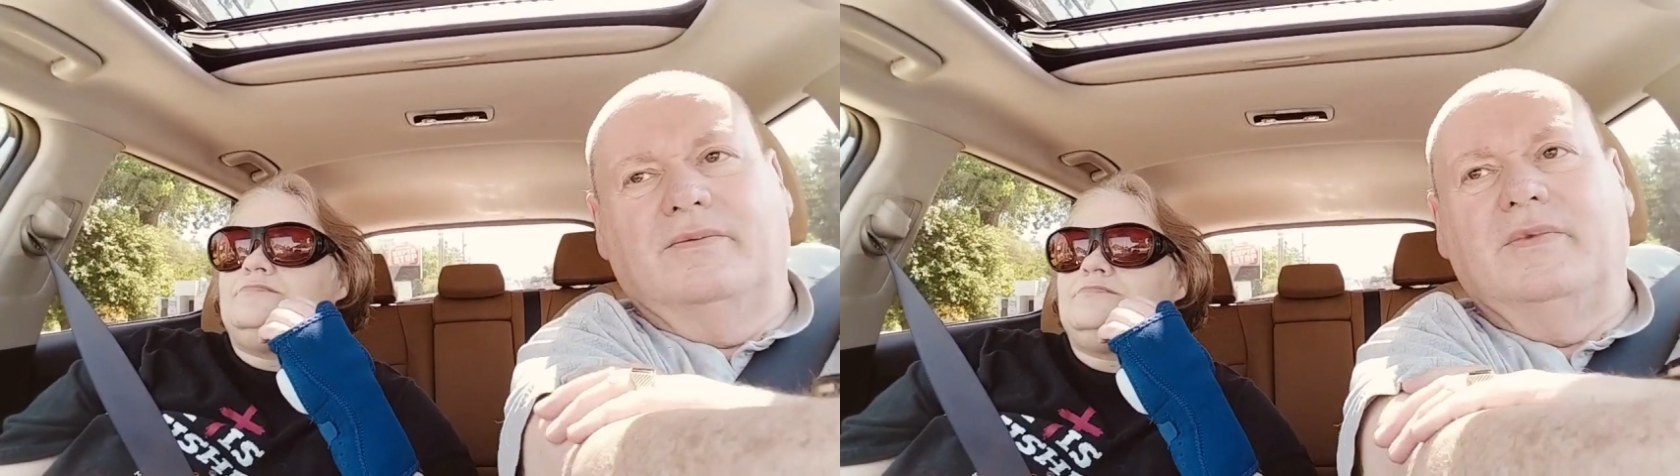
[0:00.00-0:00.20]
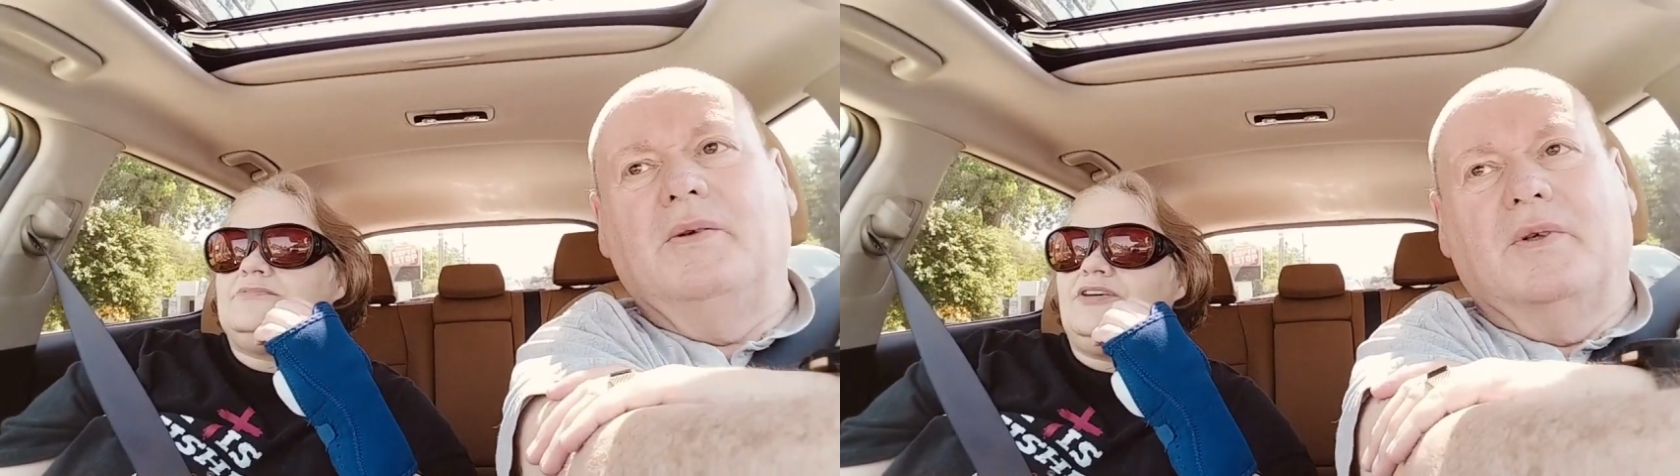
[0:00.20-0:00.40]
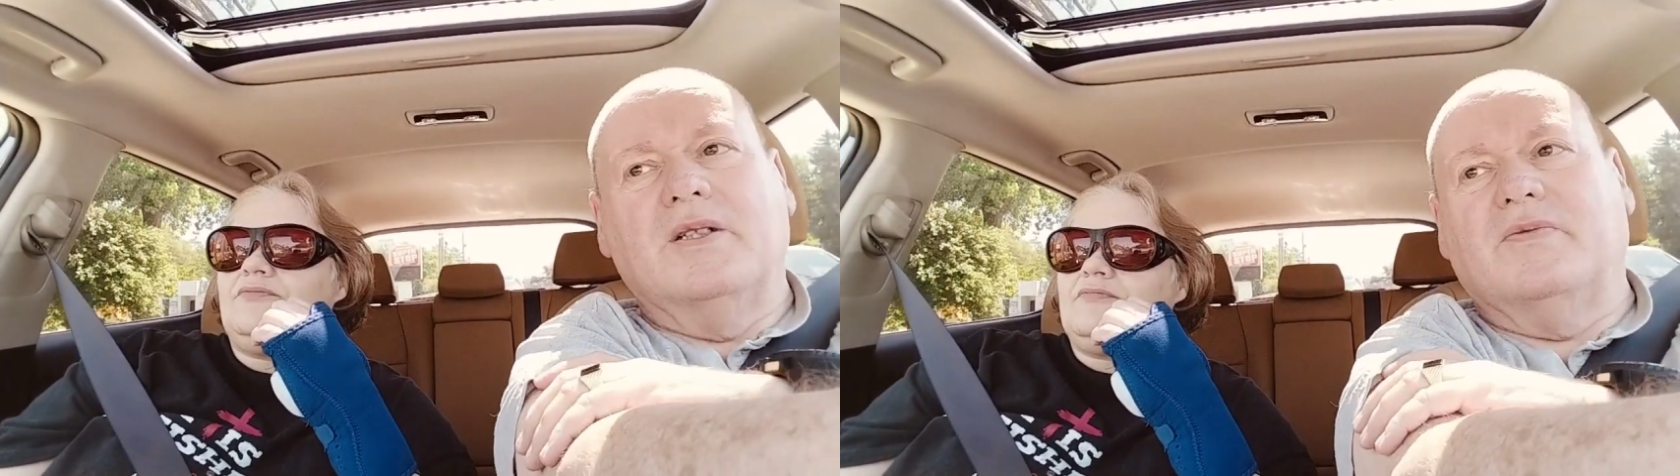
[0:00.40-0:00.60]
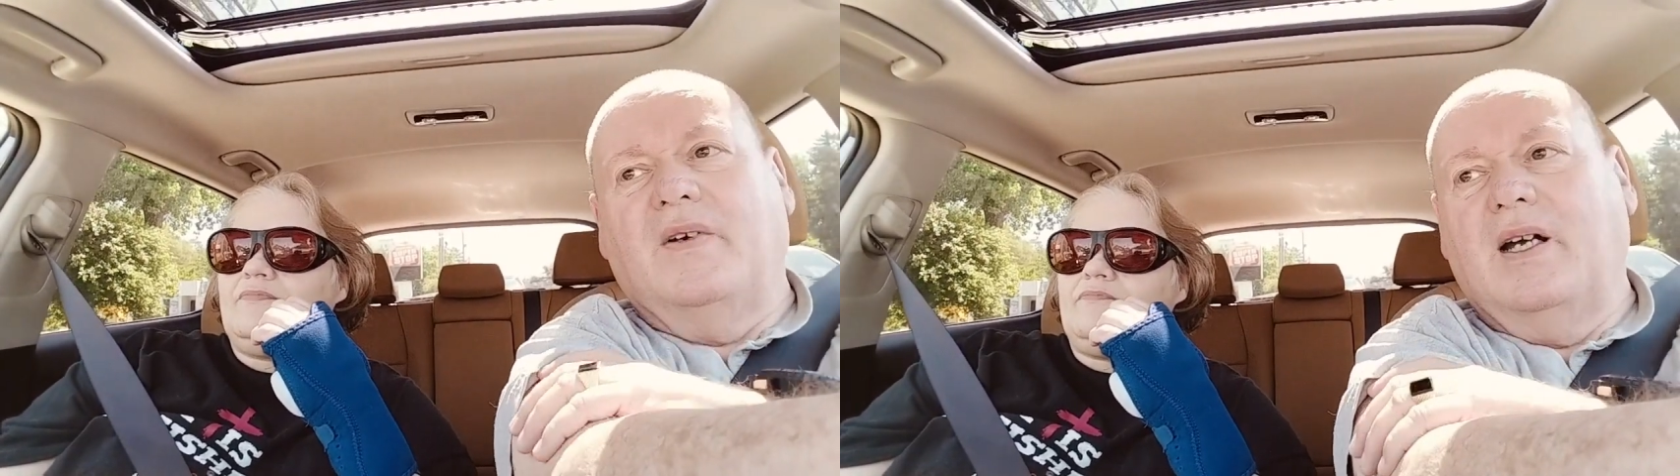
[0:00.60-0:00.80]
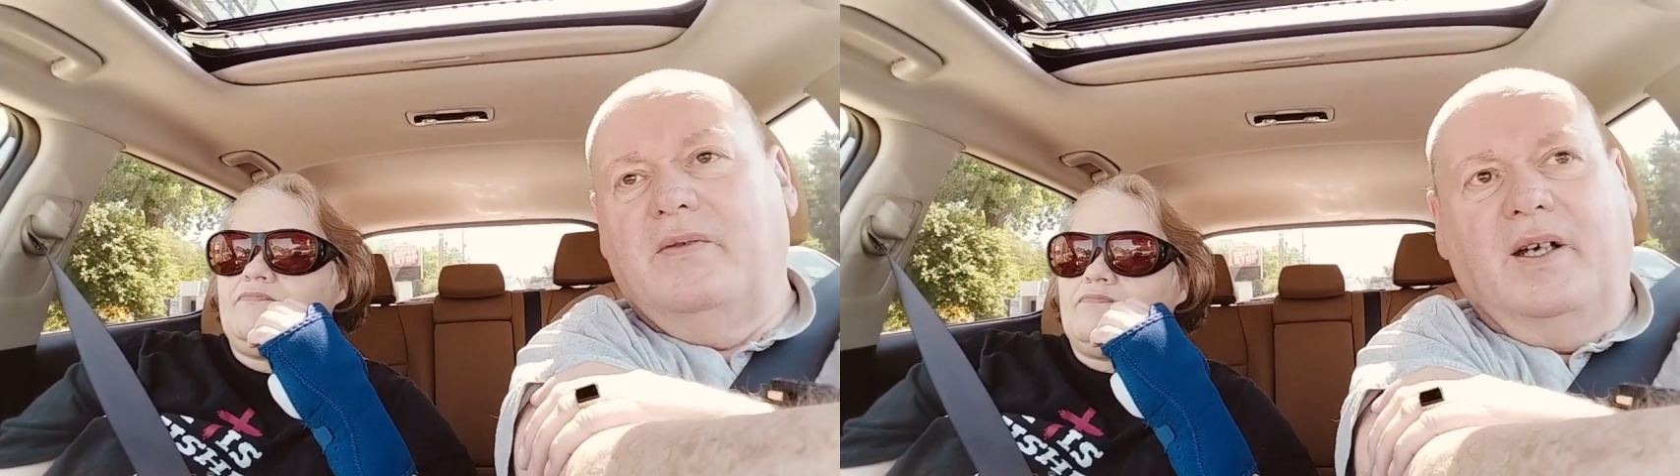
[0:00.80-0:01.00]
it was
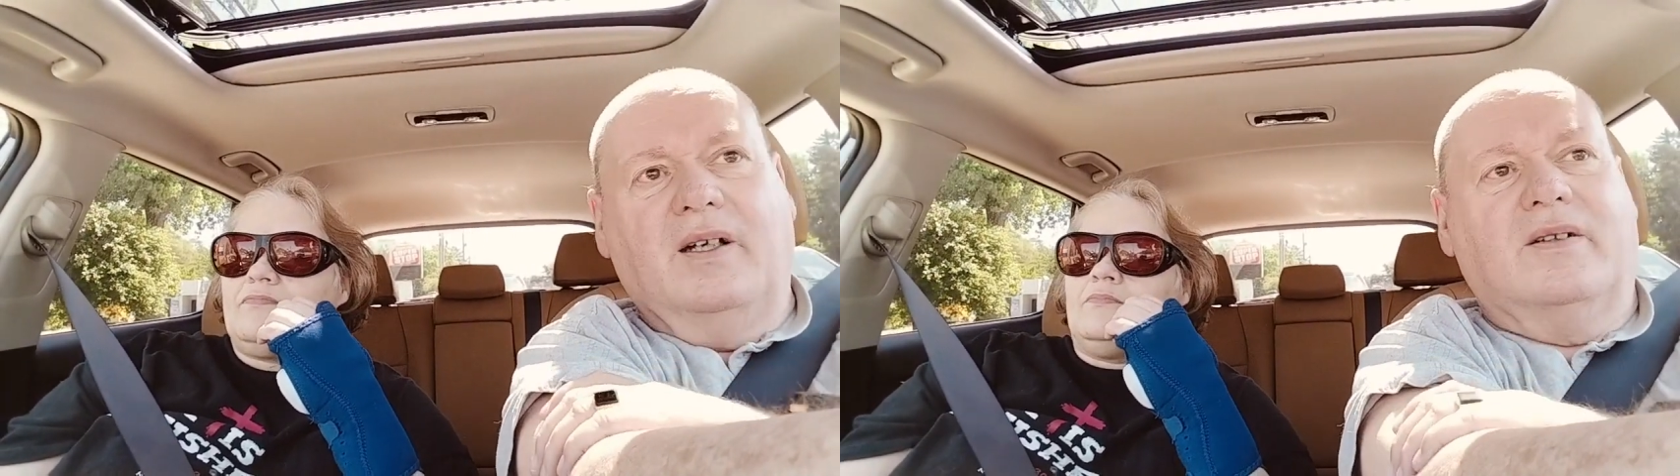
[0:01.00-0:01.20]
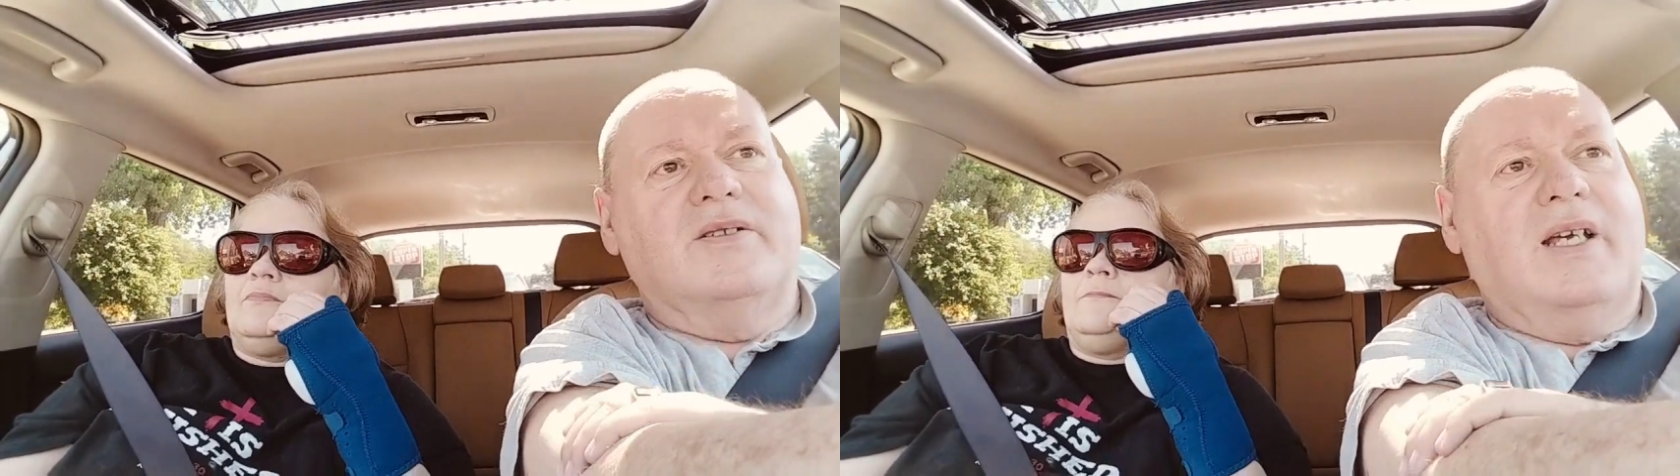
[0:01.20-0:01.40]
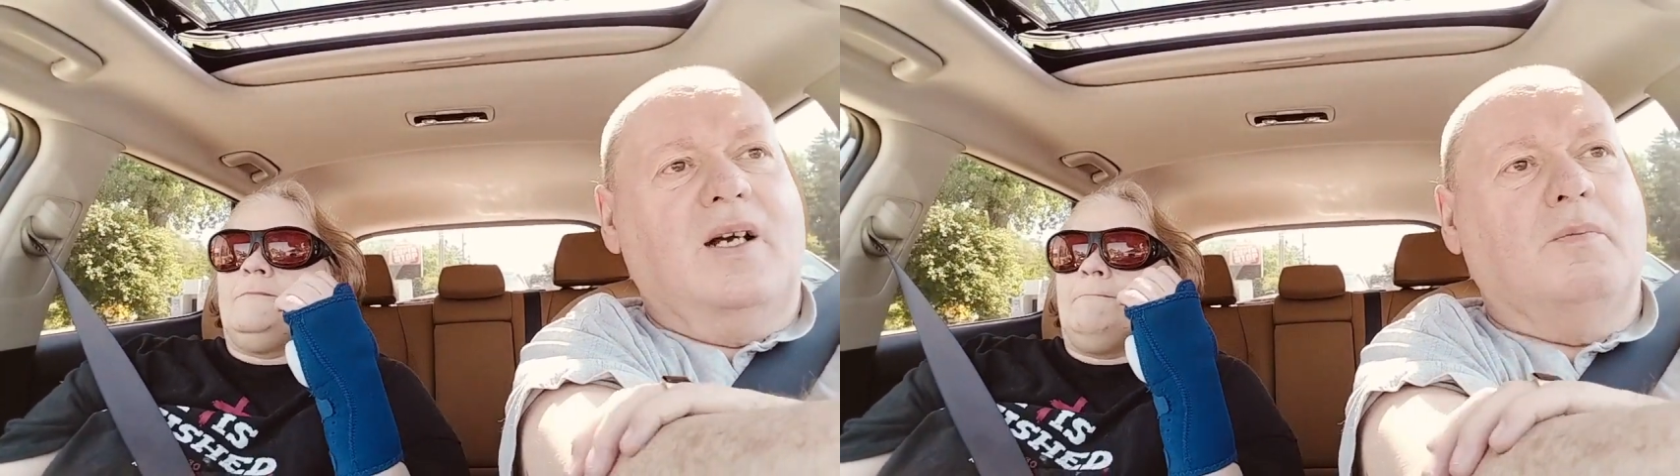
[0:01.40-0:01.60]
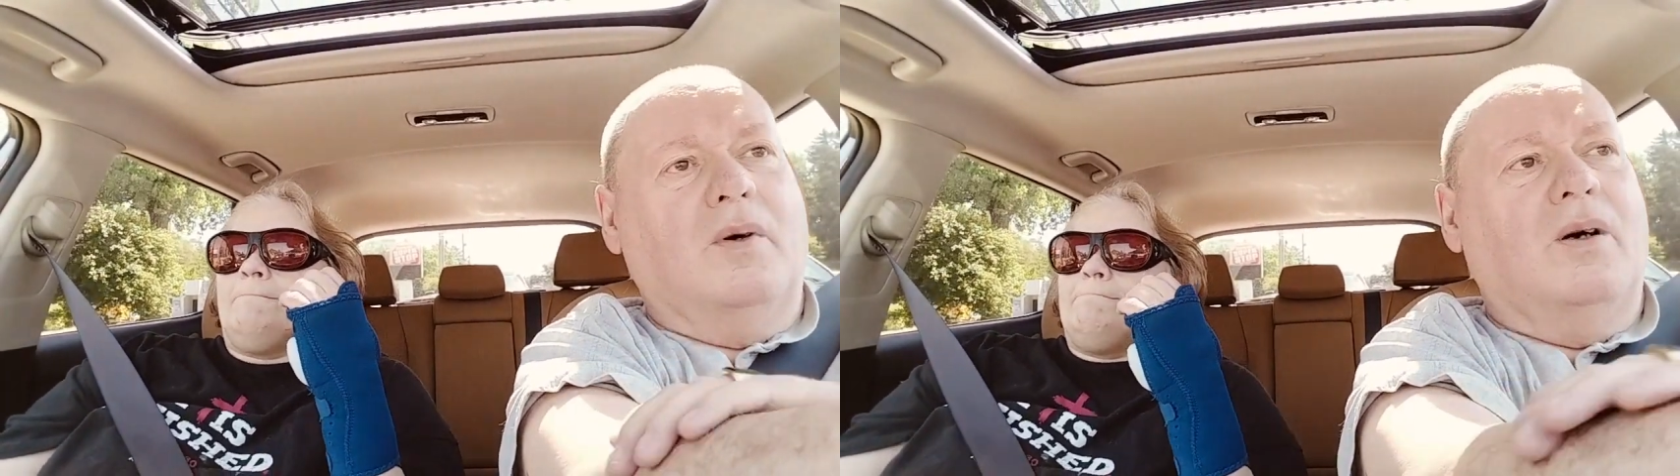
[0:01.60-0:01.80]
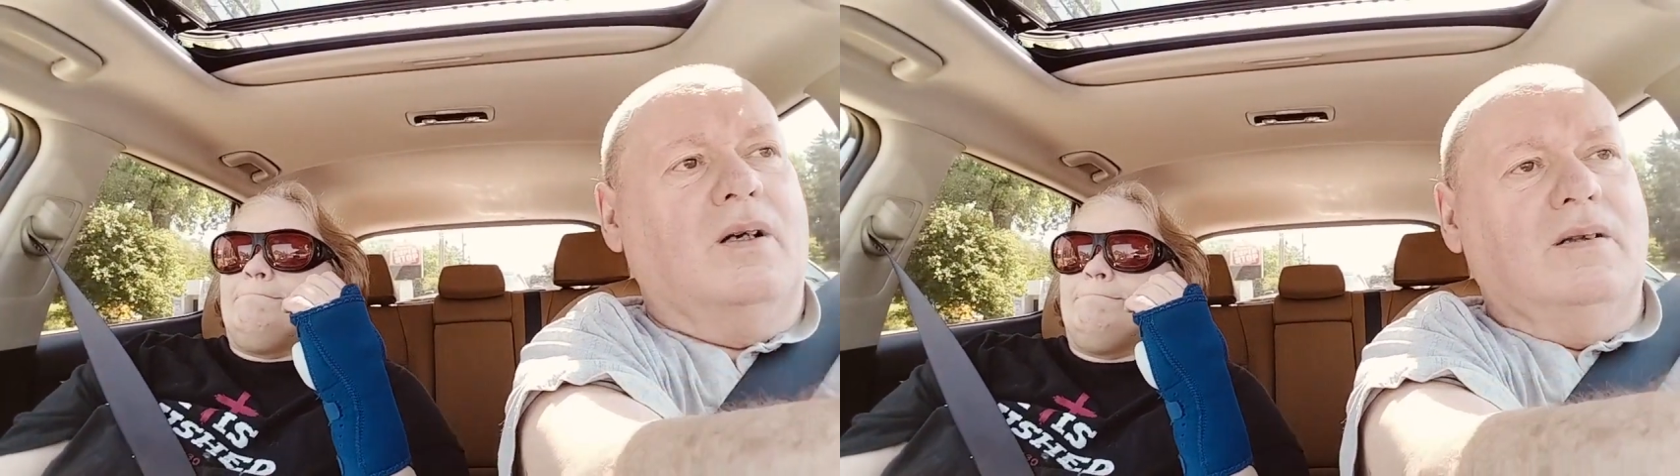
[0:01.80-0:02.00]
5 acres. Had a
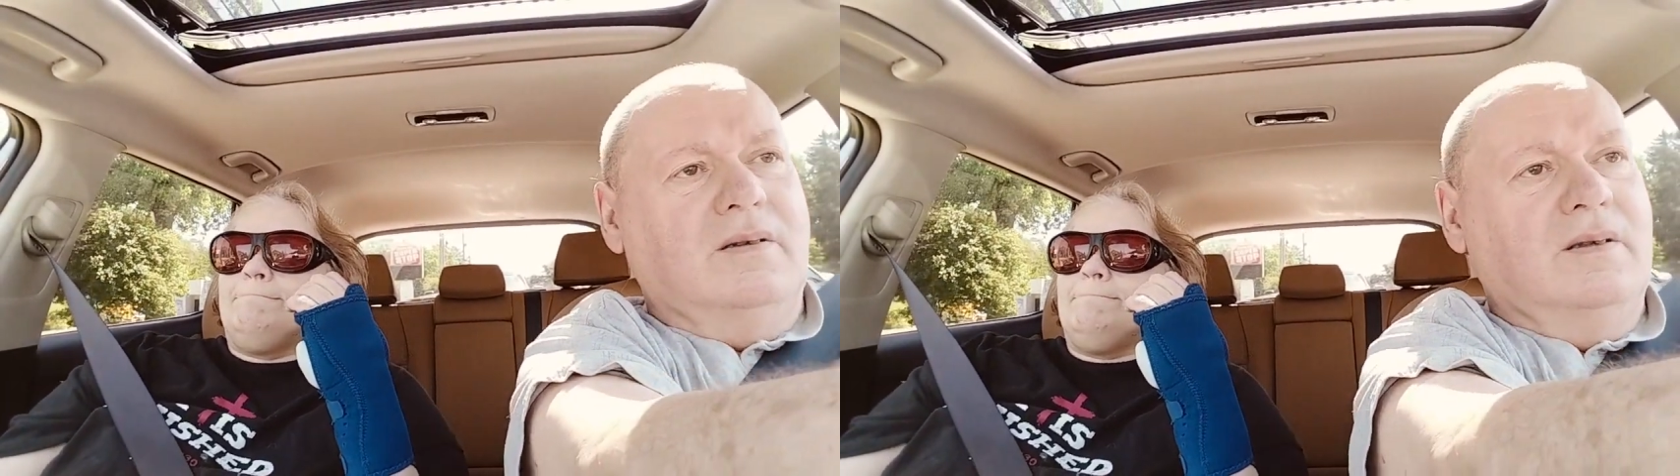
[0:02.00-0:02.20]
barn,